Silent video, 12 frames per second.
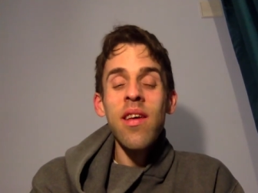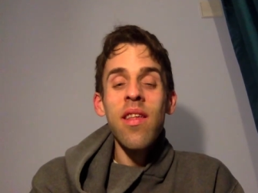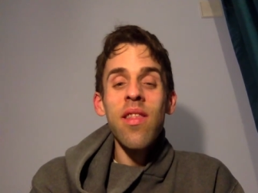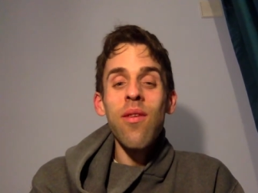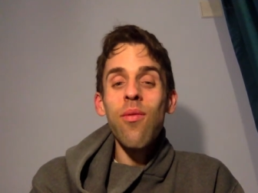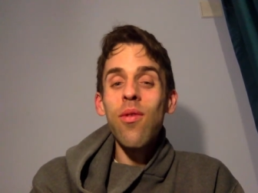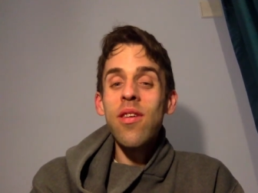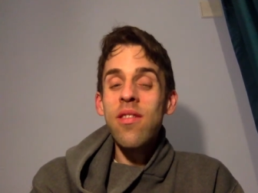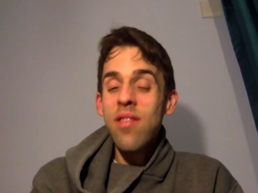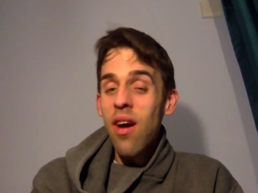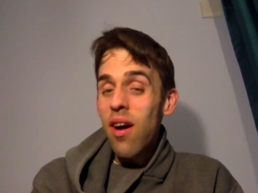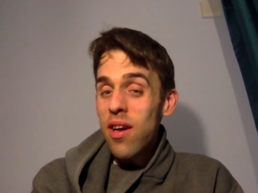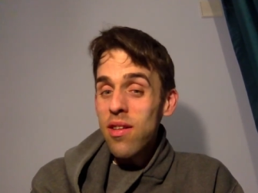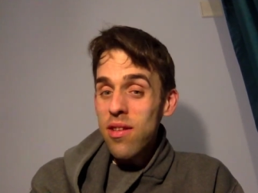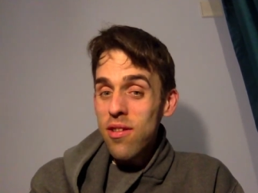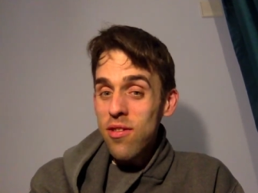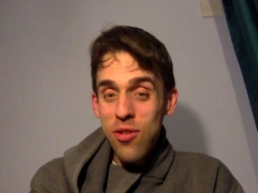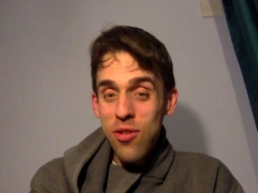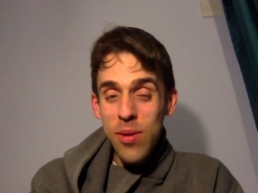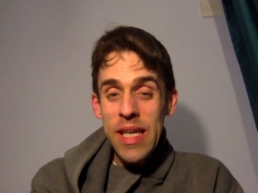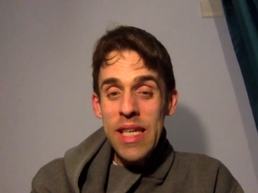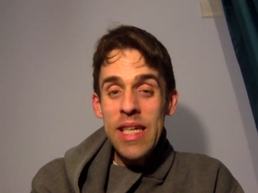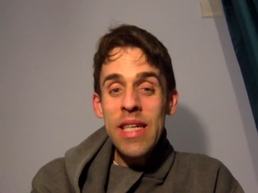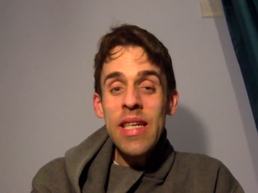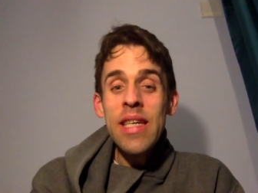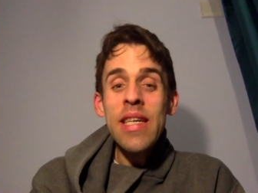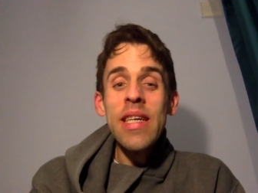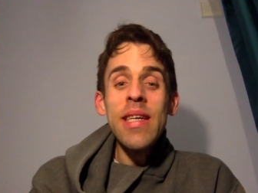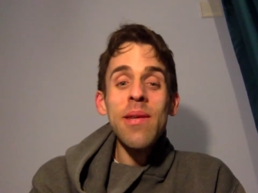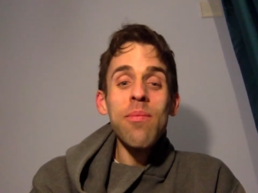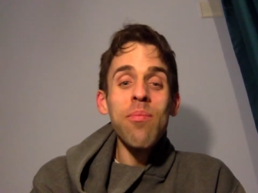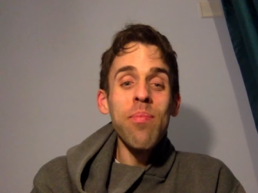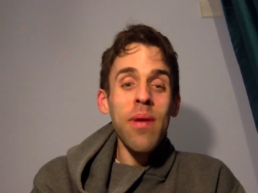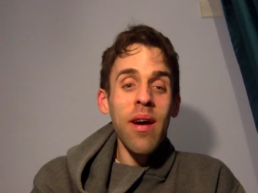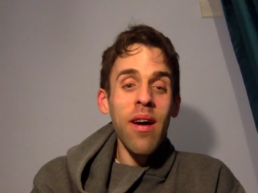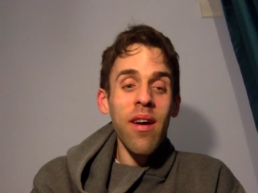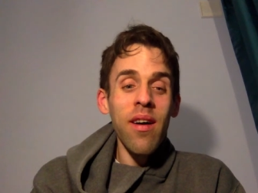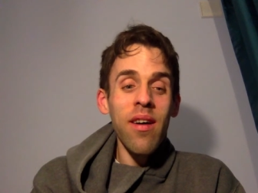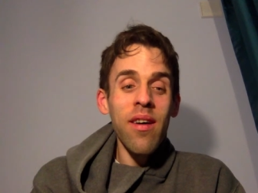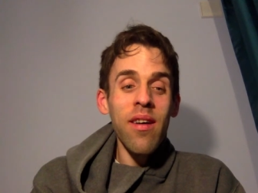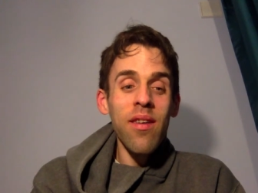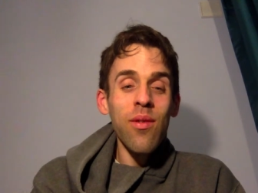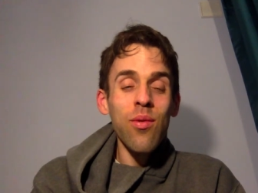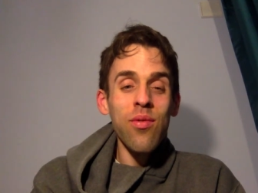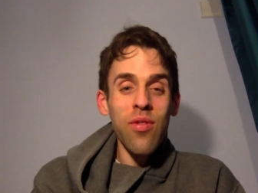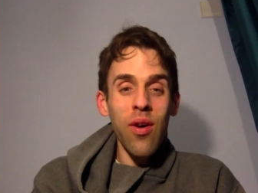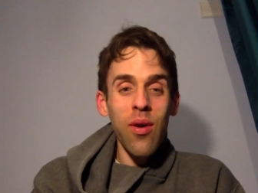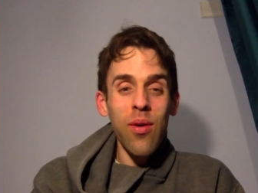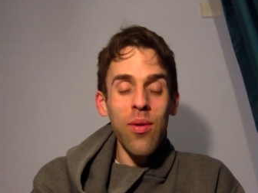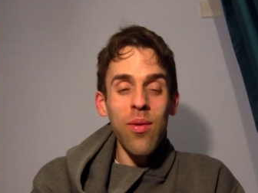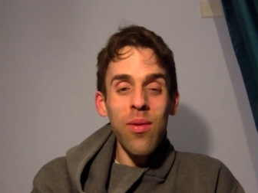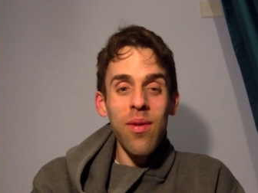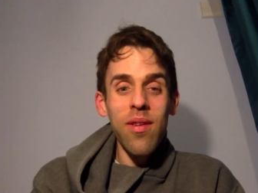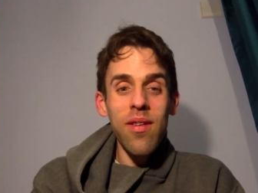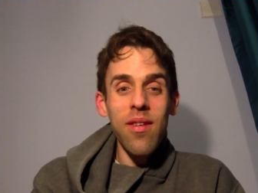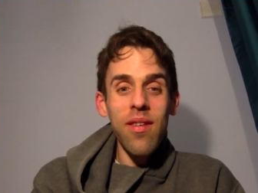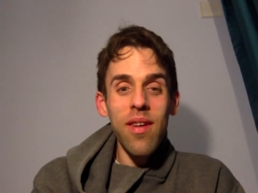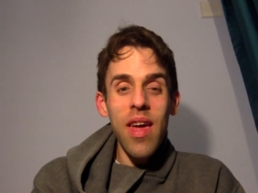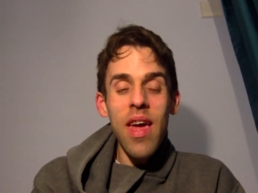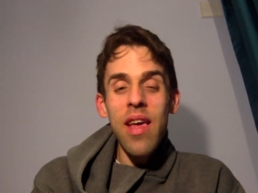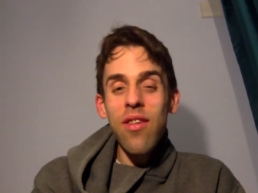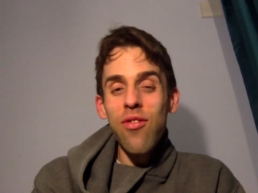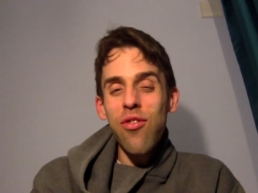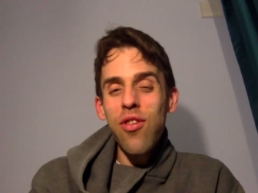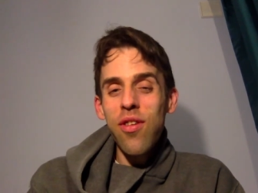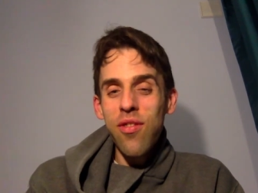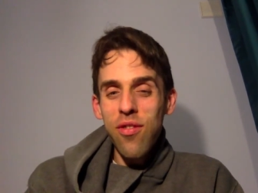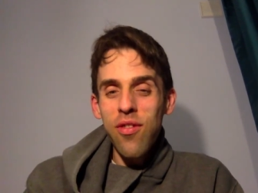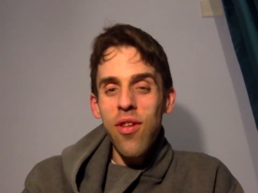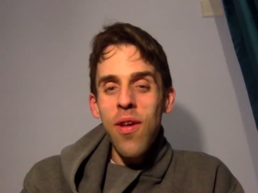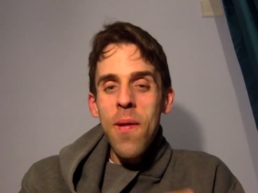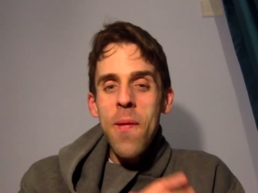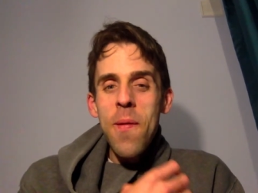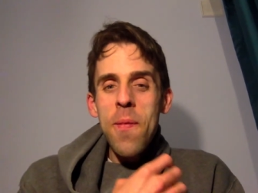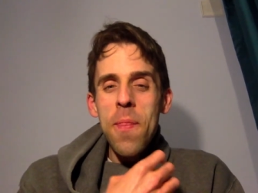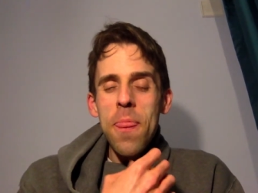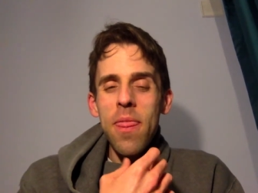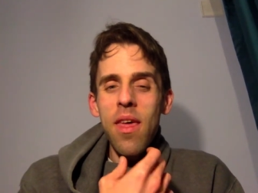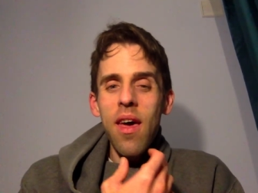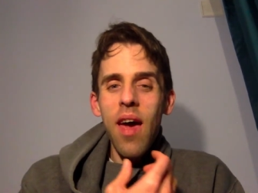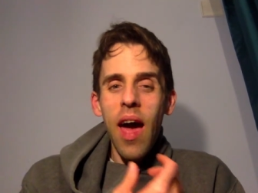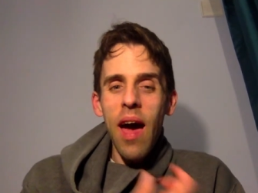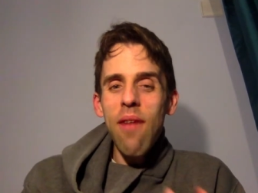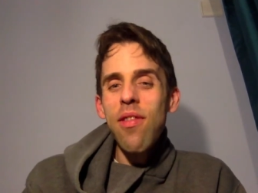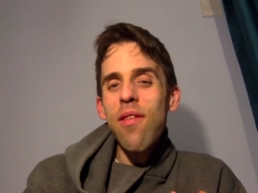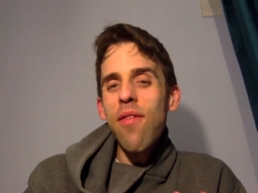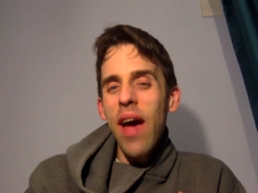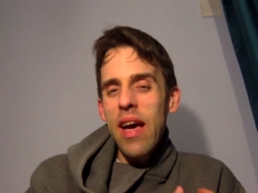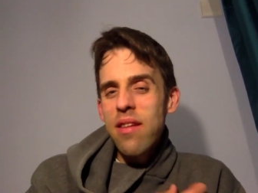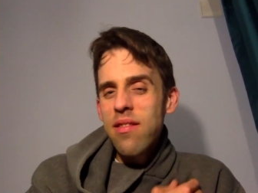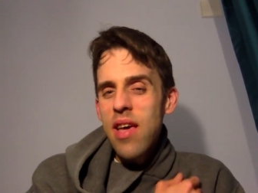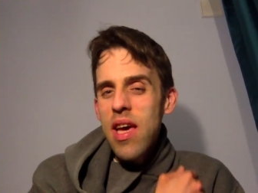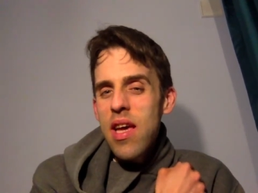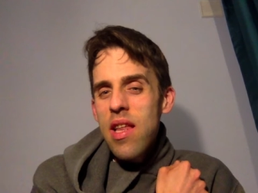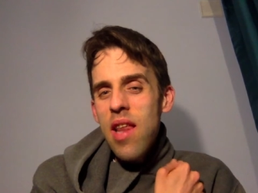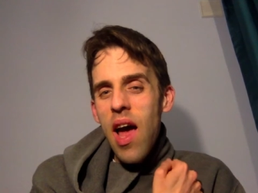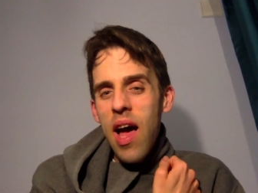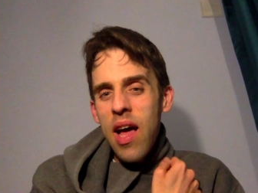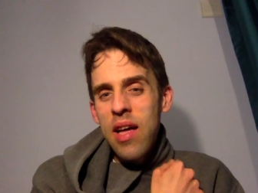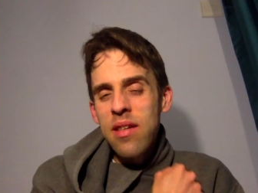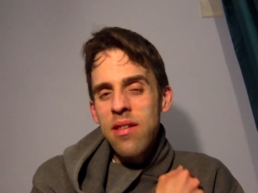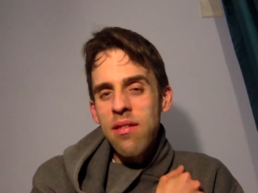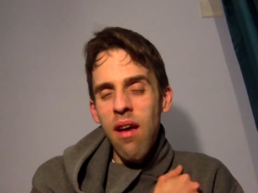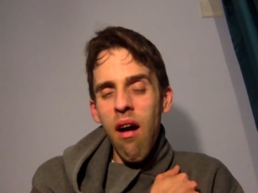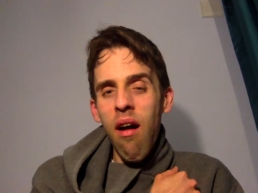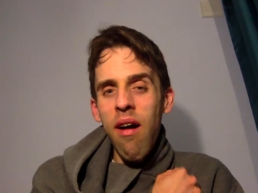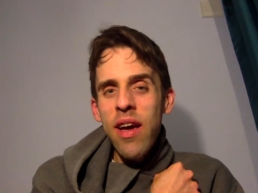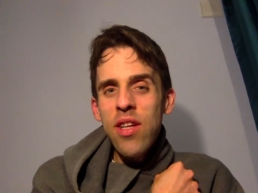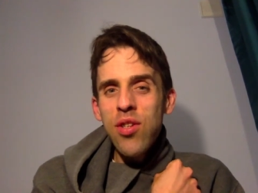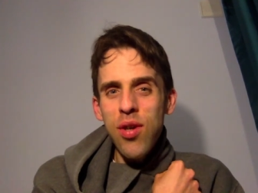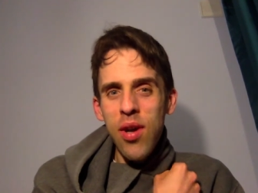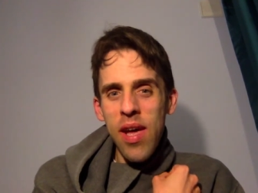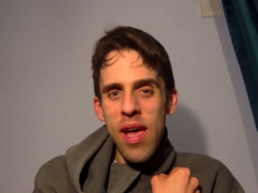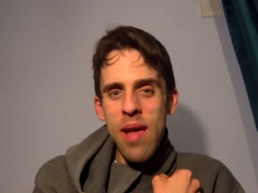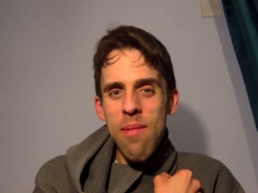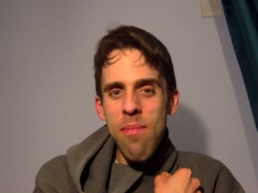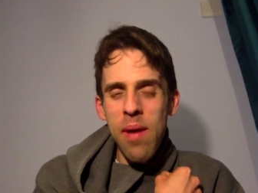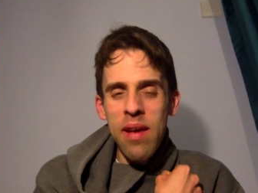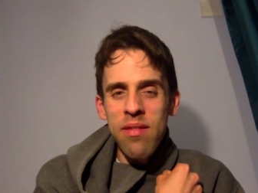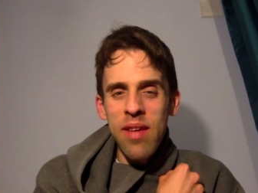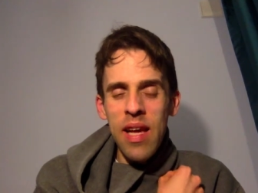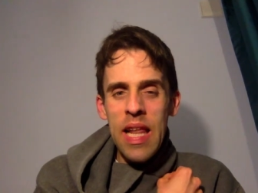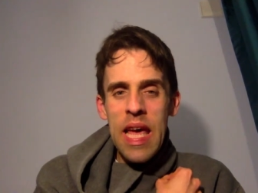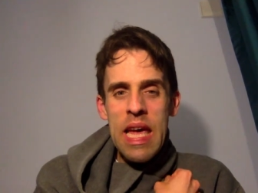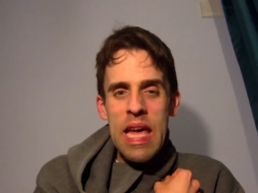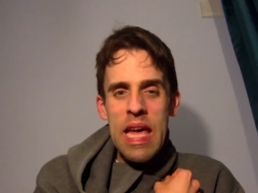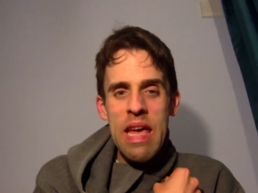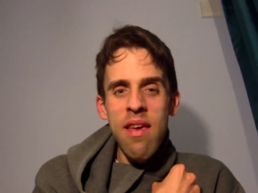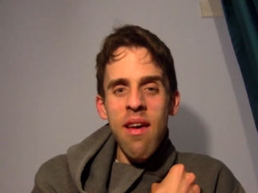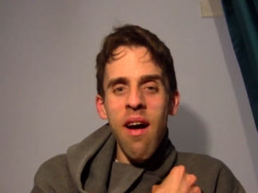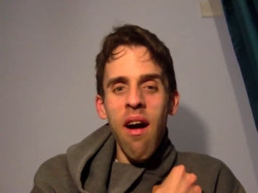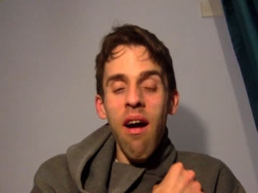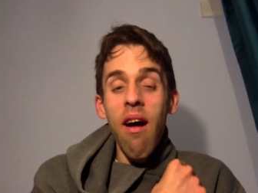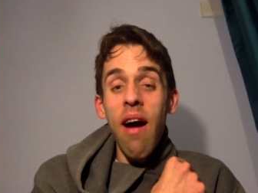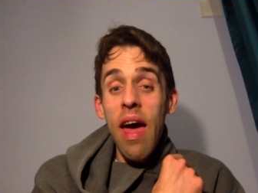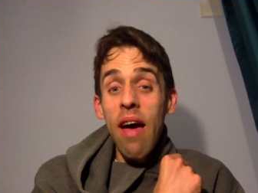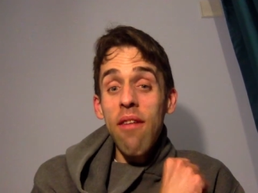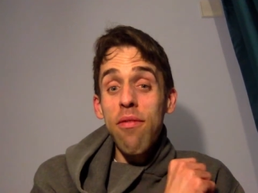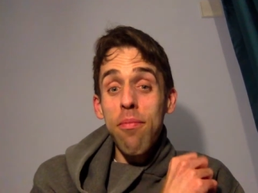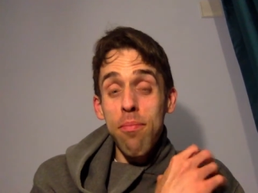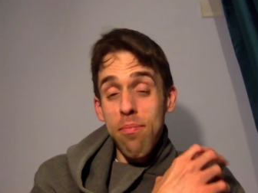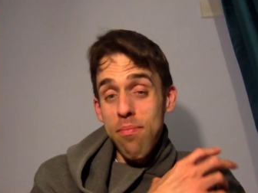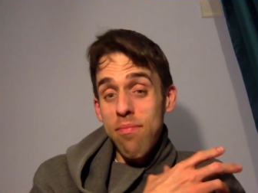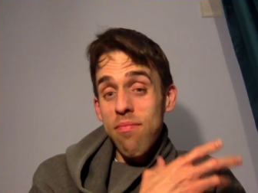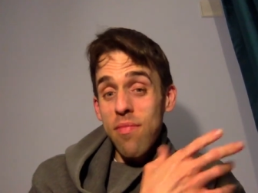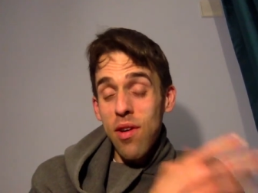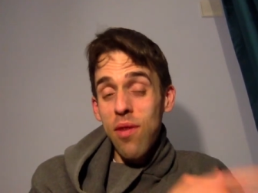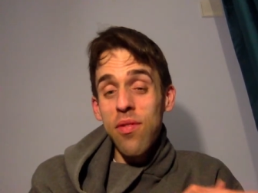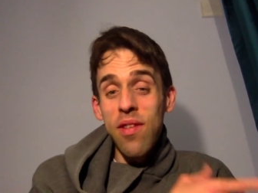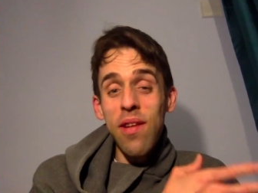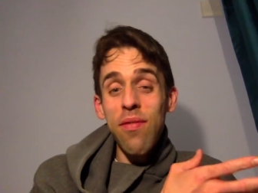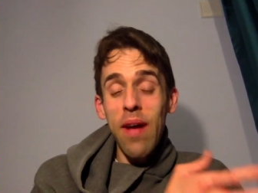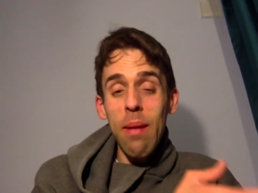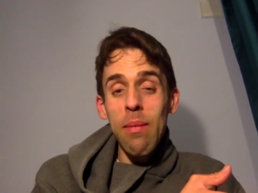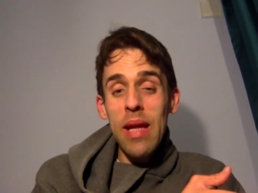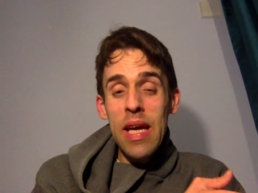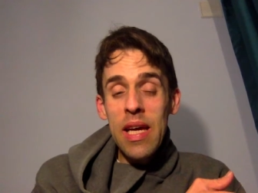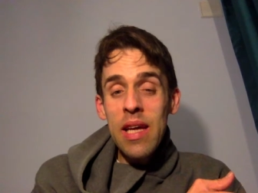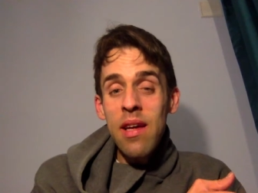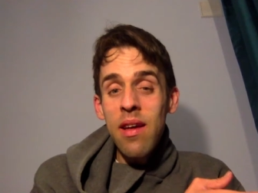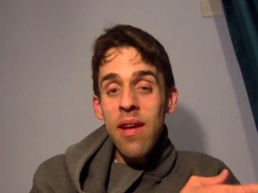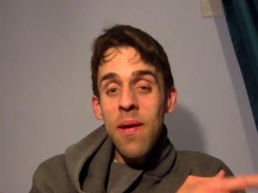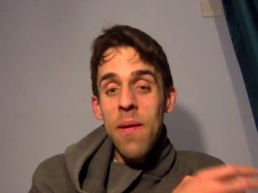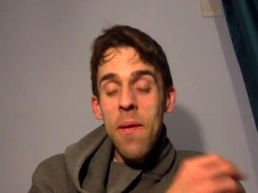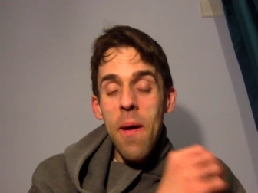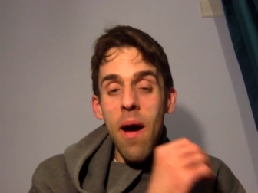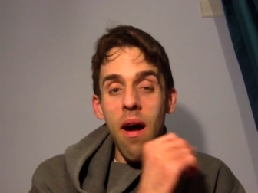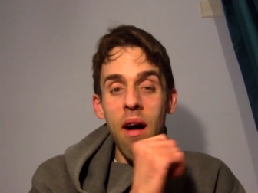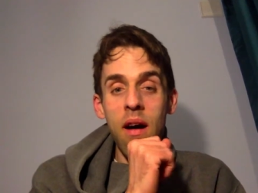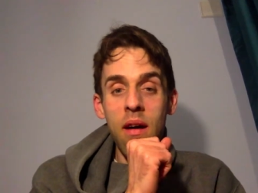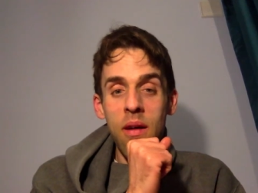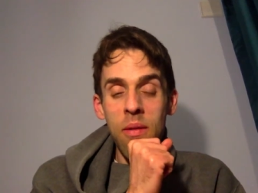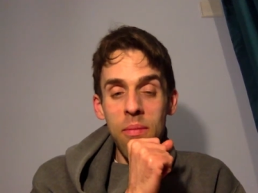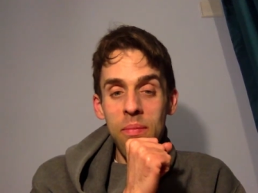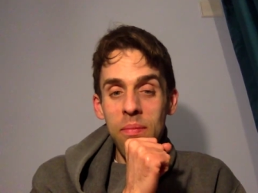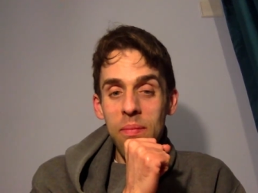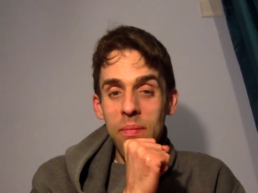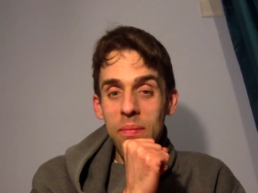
they're all entitled to it. But also, it's just having the vaccine, and I took it basically. I have obviously family um,